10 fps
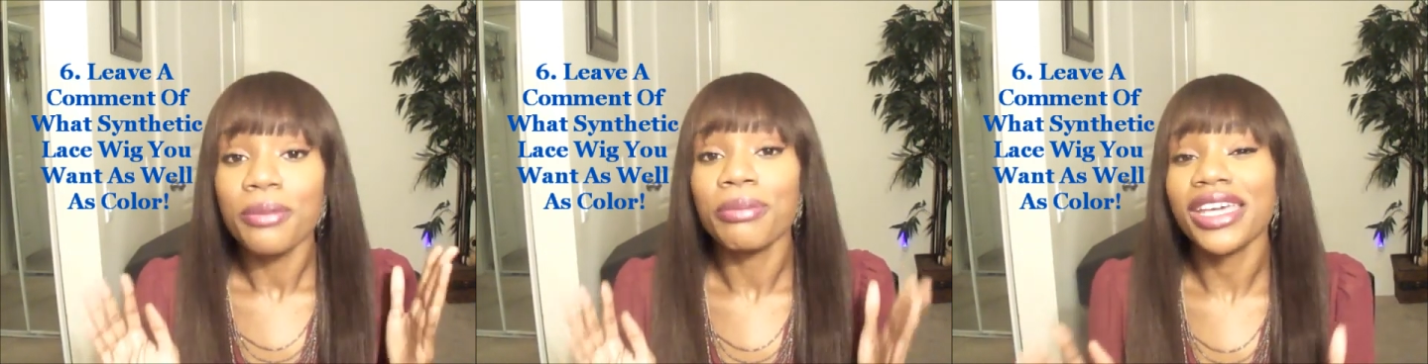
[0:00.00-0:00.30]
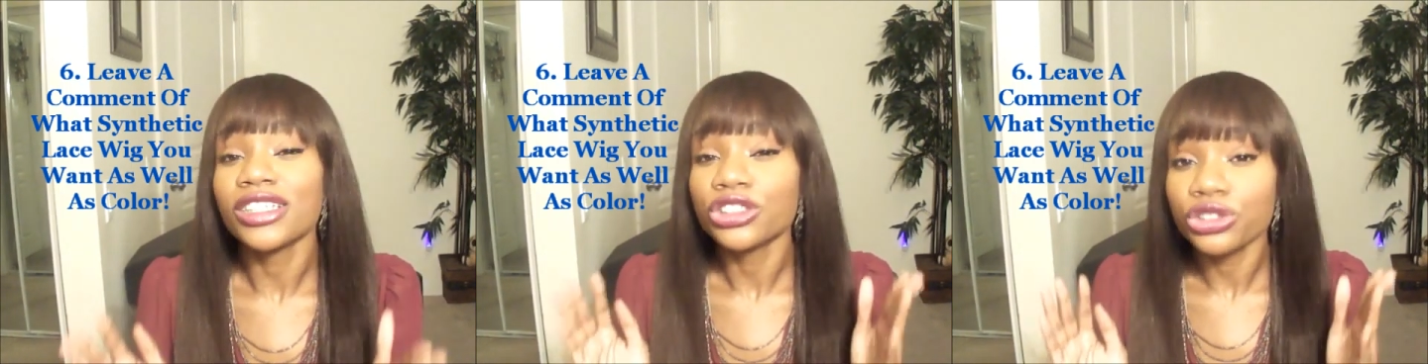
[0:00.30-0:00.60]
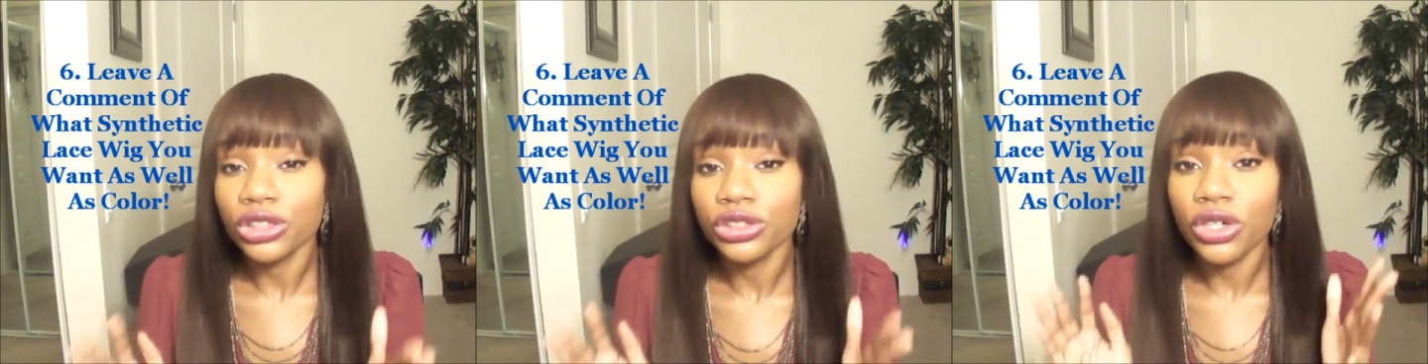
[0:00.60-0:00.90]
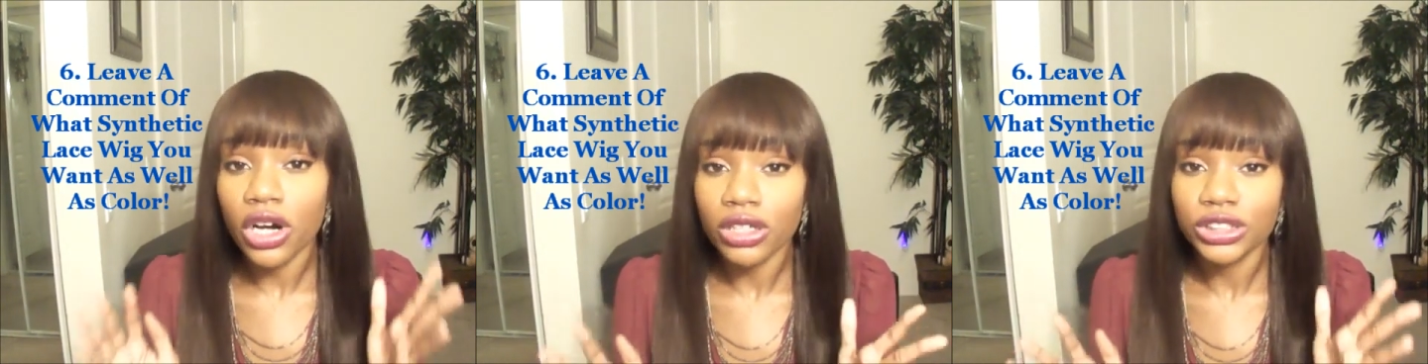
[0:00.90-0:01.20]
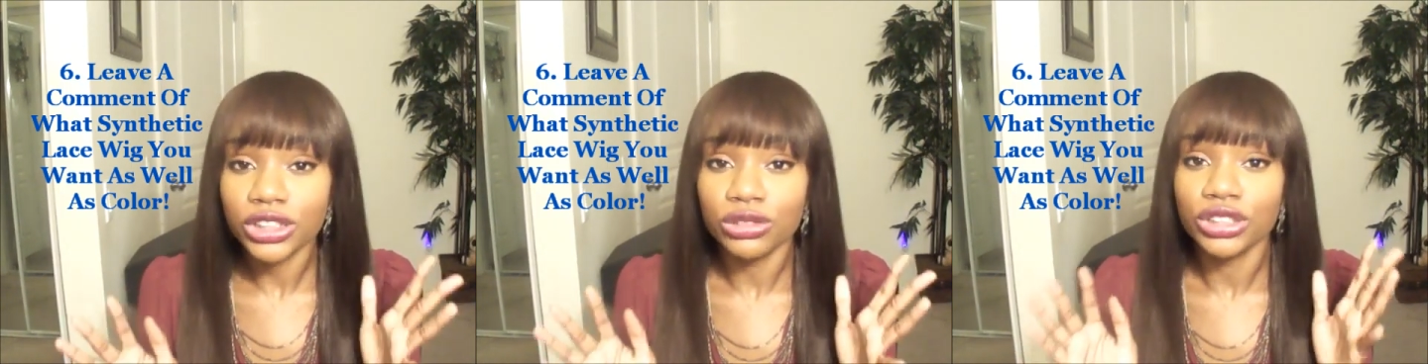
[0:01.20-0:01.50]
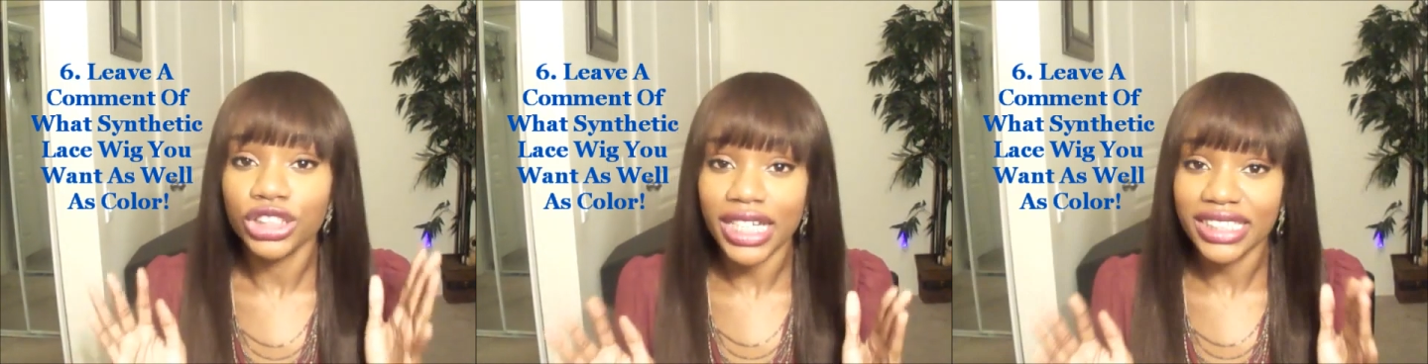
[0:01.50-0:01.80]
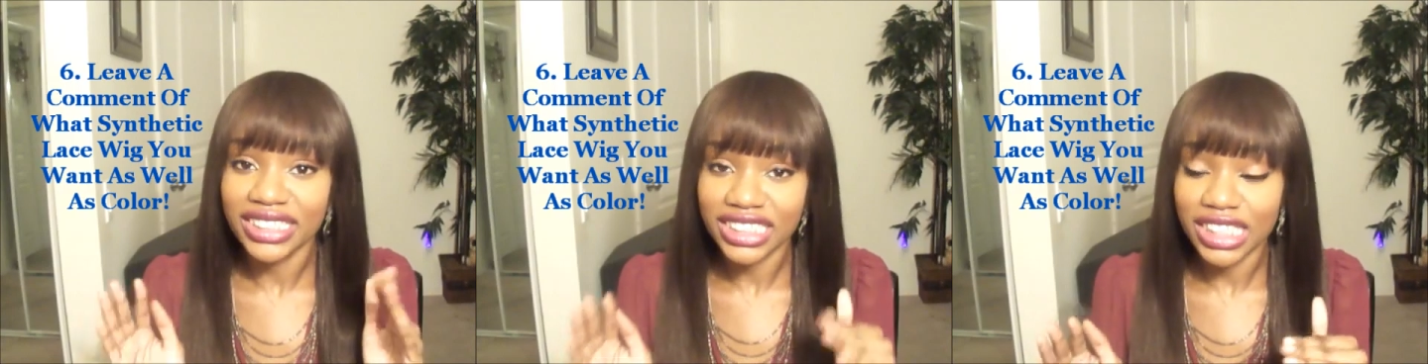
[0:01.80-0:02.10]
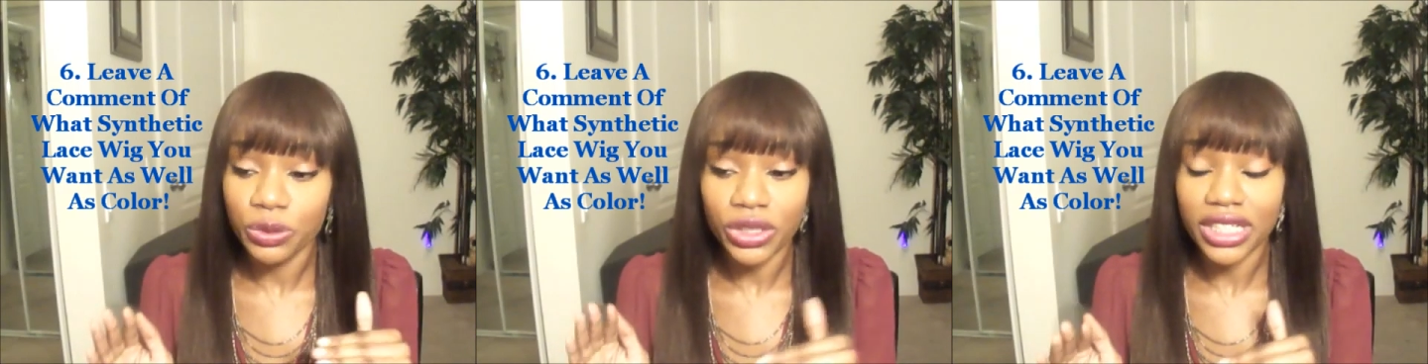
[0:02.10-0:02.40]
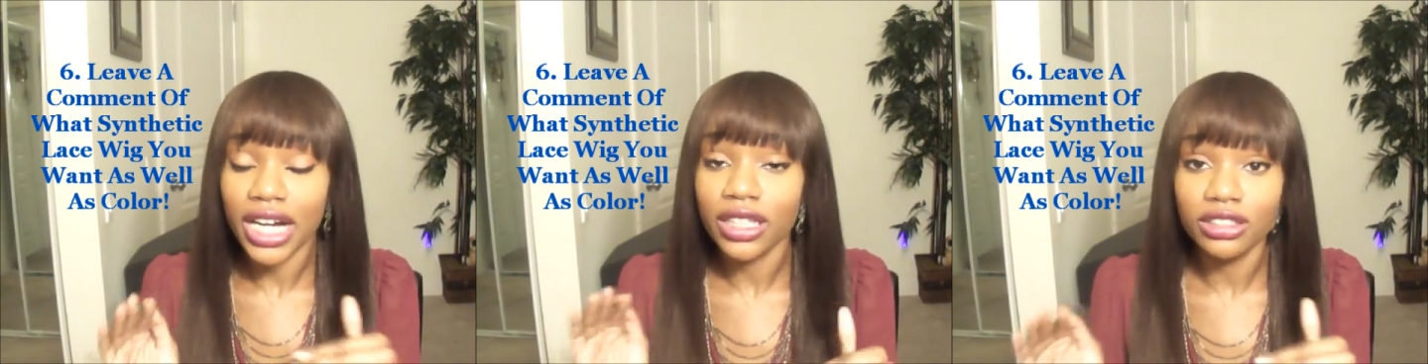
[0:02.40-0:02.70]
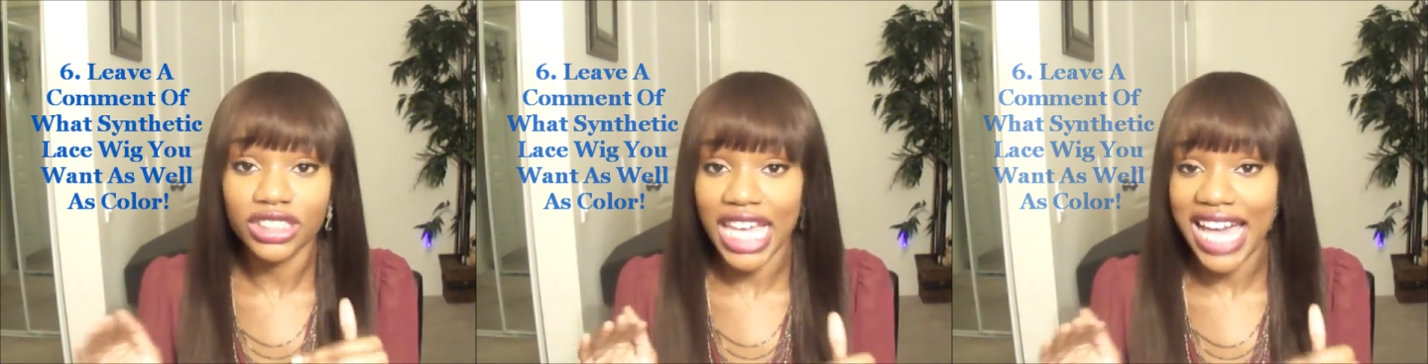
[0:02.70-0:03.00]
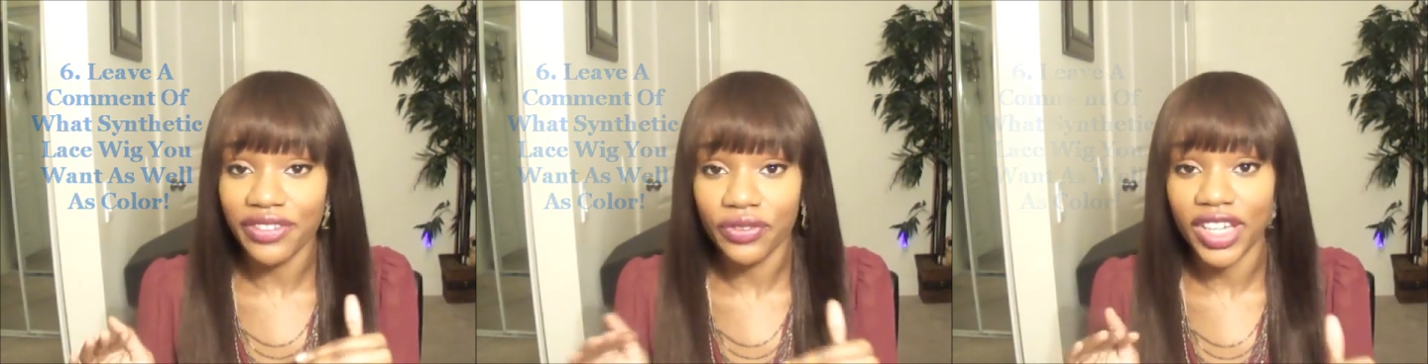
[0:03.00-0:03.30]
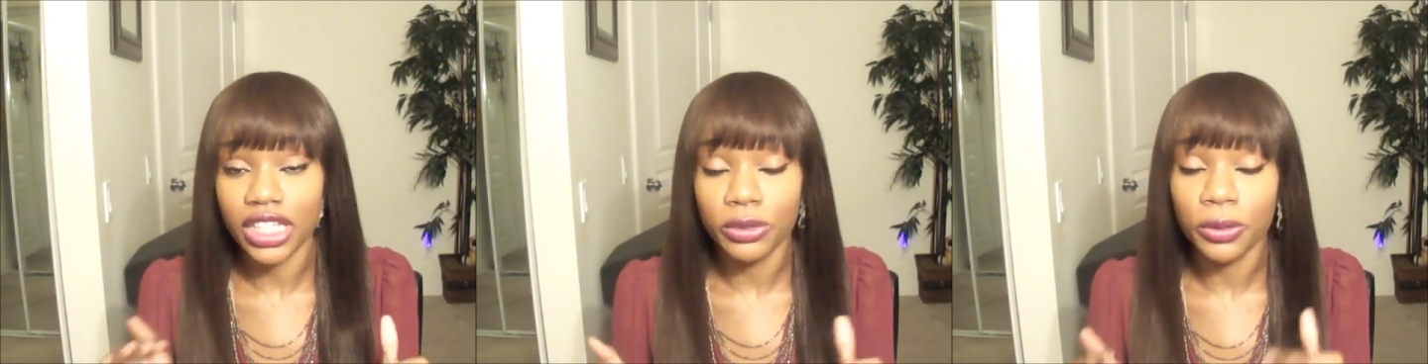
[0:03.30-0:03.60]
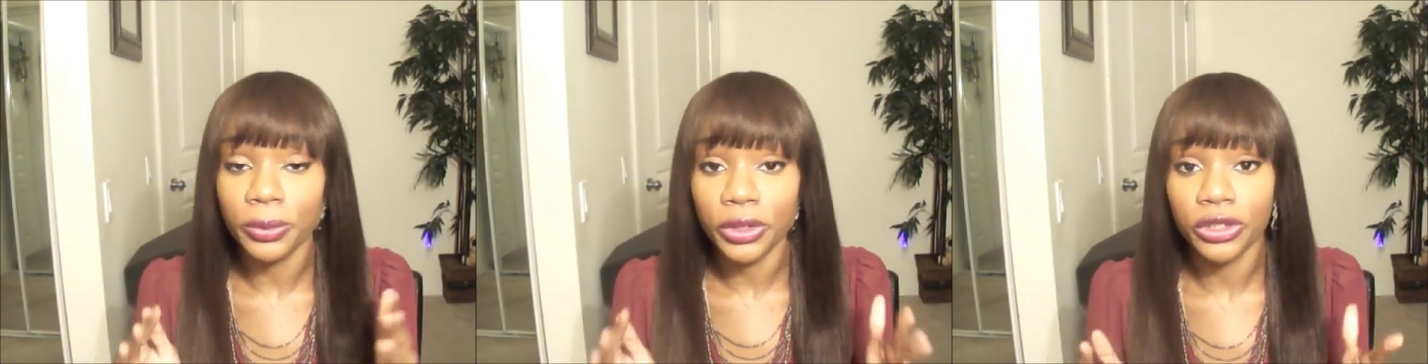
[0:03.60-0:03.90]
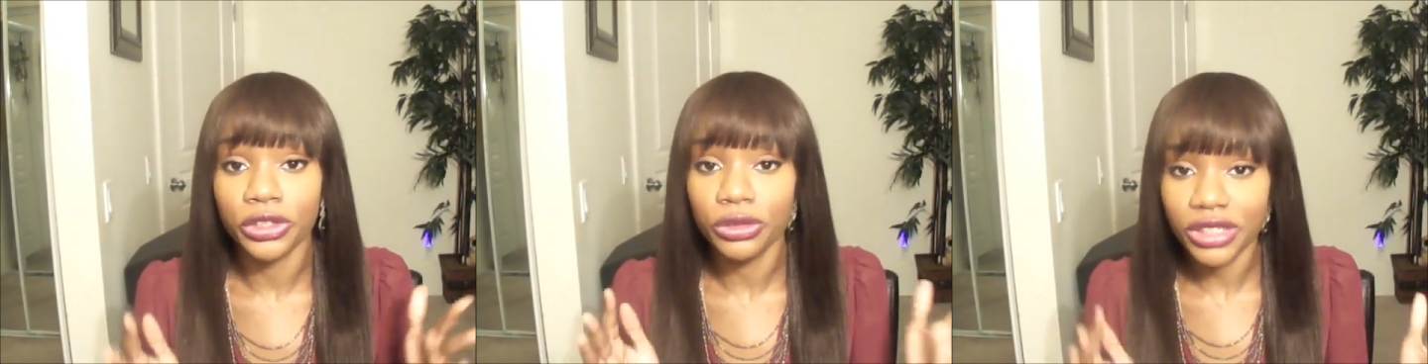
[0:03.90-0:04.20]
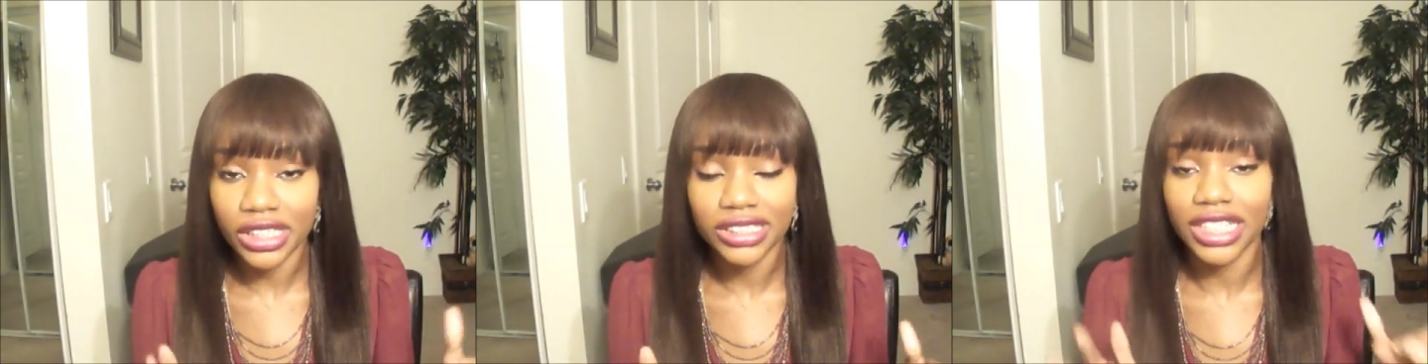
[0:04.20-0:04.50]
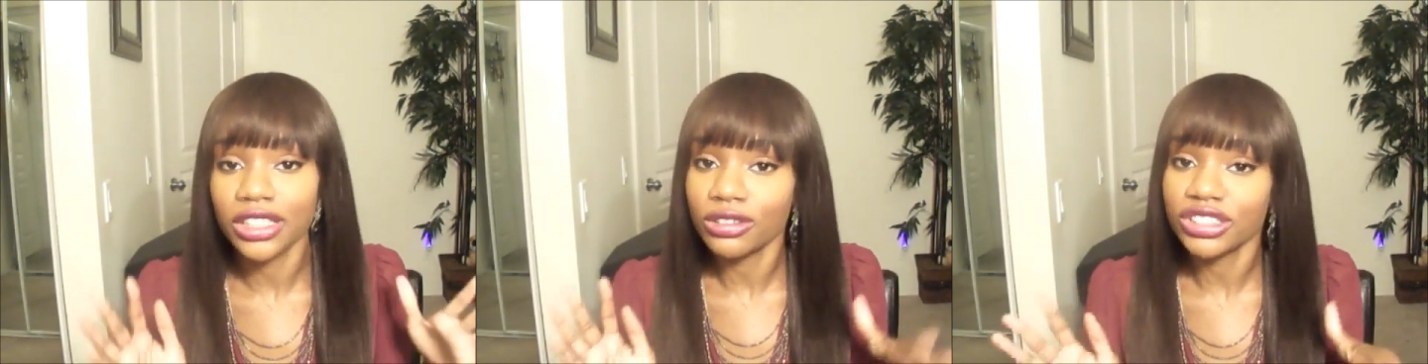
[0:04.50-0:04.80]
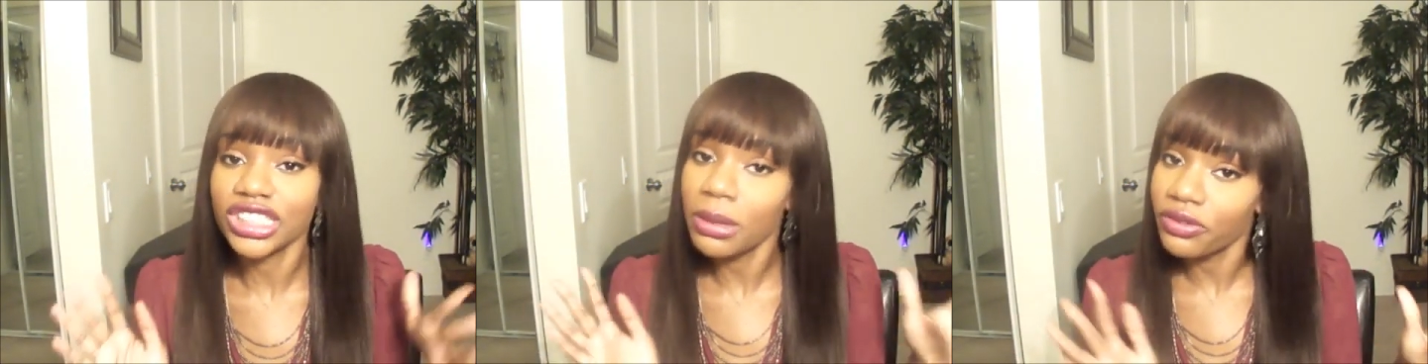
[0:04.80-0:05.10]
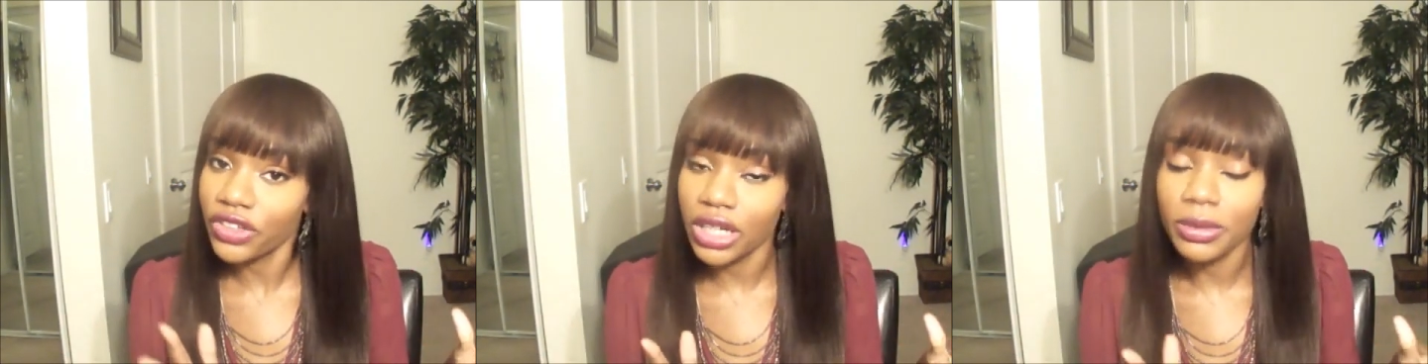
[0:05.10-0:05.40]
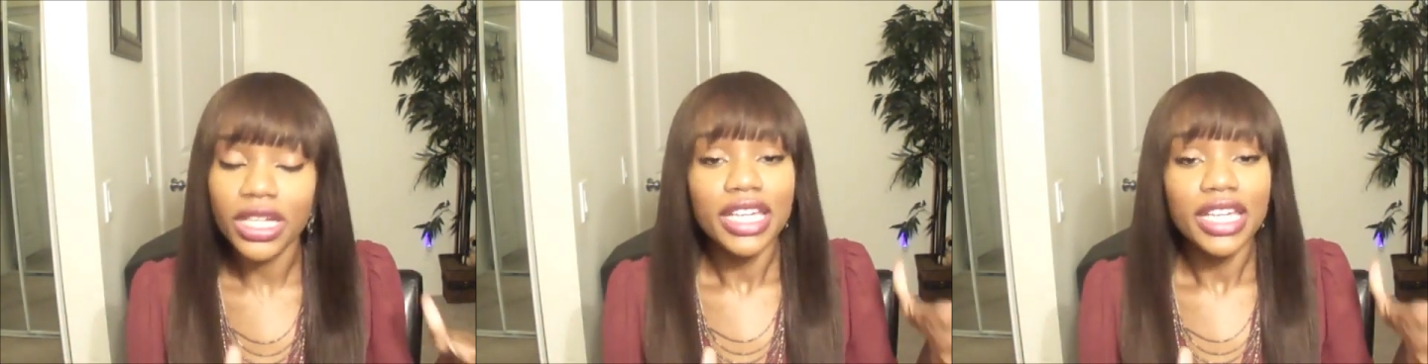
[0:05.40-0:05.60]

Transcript: Make sure you also check and see what colors they have available per unit, because I know some of them